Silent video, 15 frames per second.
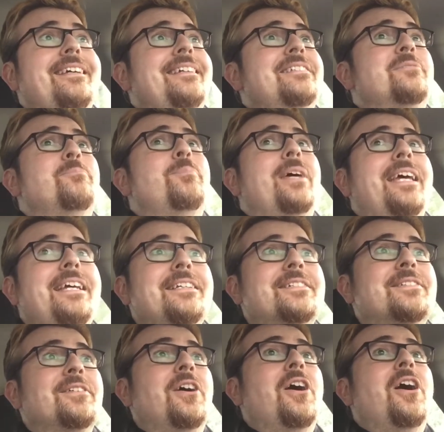is
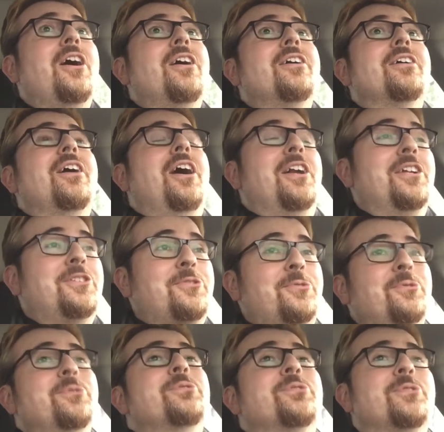based on a
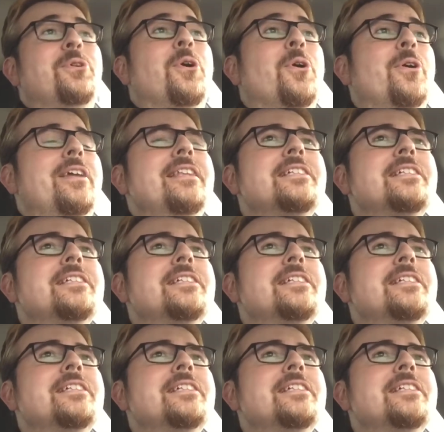true story.